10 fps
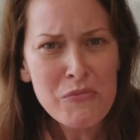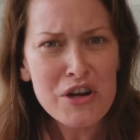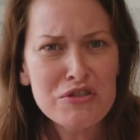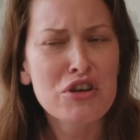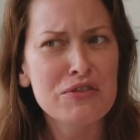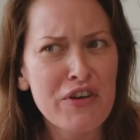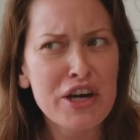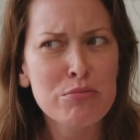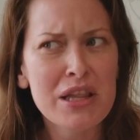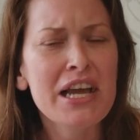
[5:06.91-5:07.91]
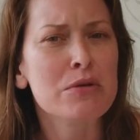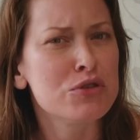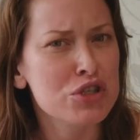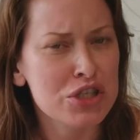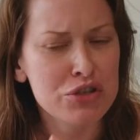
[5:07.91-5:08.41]
It's very bland,
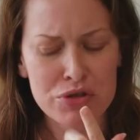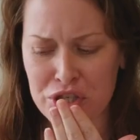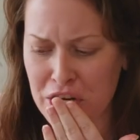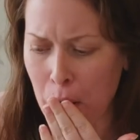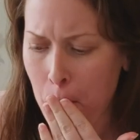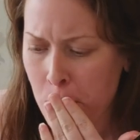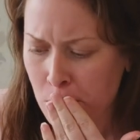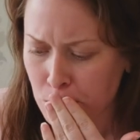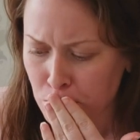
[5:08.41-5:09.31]
which is interesting.